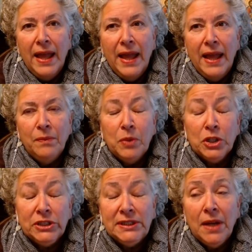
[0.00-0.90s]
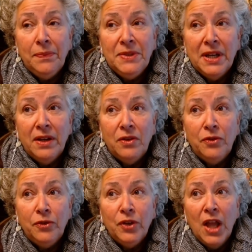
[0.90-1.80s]

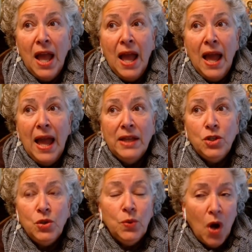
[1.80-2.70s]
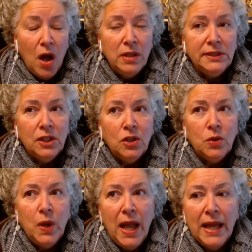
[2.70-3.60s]
perceptive, and who
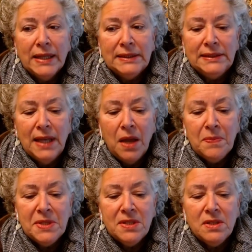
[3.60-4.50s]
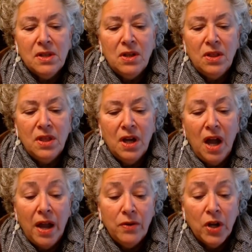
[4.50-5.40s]
also accepts the
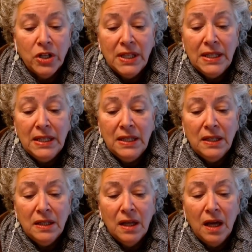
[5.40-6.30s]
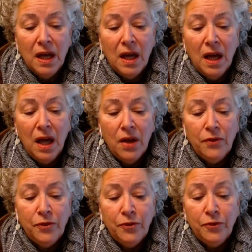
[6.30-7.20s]
hierarchy
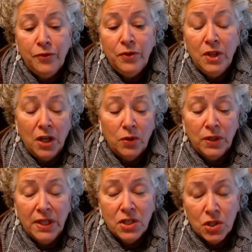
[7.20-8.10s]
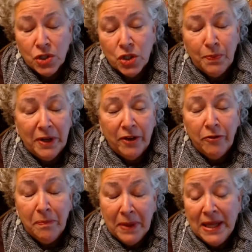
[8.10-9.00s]
of not only the church but
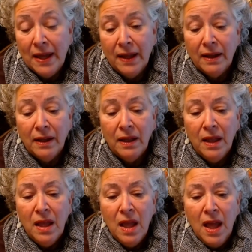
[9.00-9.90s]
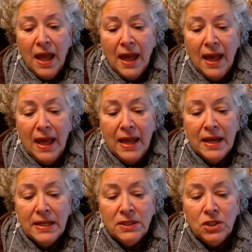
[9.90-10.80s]
of being,
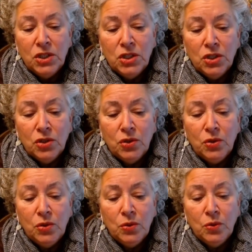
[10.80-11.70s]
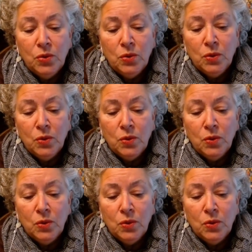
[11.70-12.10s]
and who